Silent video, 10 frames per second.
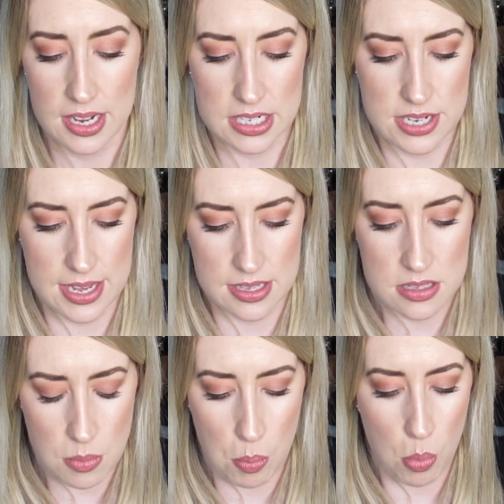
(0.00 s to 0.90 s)

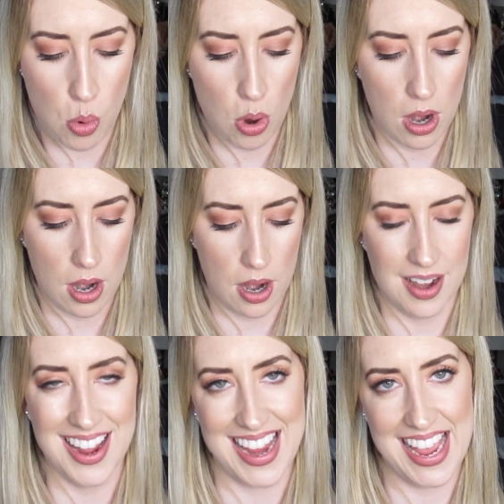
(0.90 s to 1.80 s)
contains more
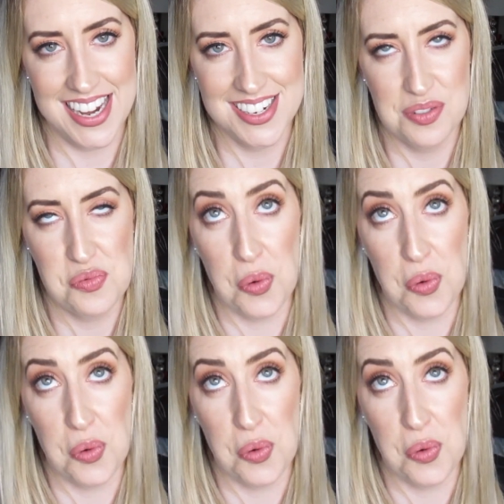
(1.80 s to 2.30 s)
again